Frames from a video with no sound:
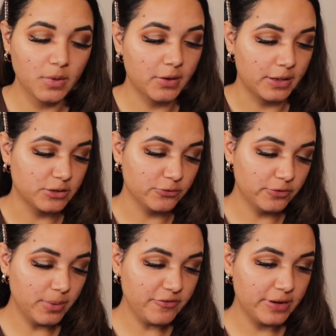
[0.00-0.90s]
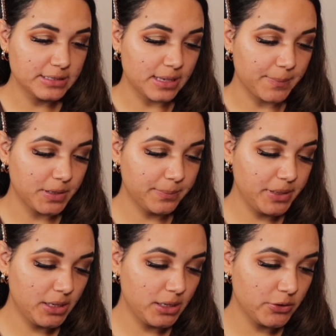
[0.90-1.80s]
okay, so for my face, I'm gonna
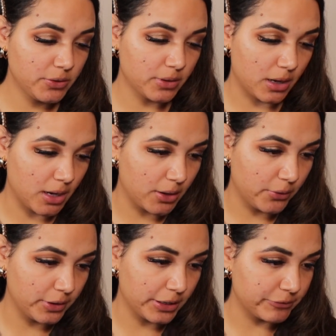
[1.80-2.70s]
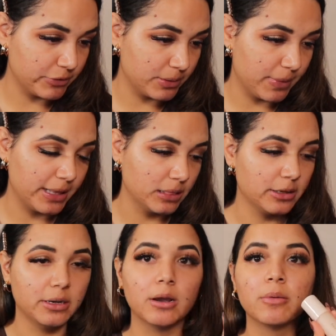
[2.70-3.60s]
be going in with my
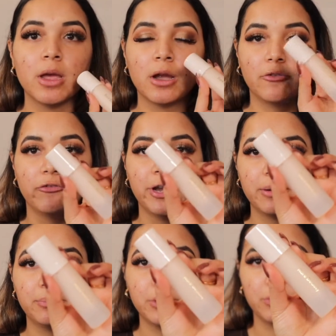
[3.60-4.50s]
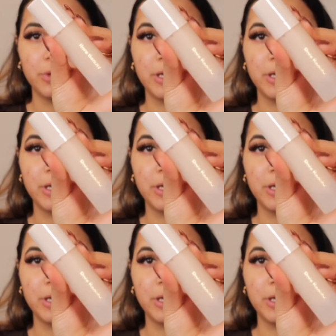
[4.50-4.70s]
Rare Beauty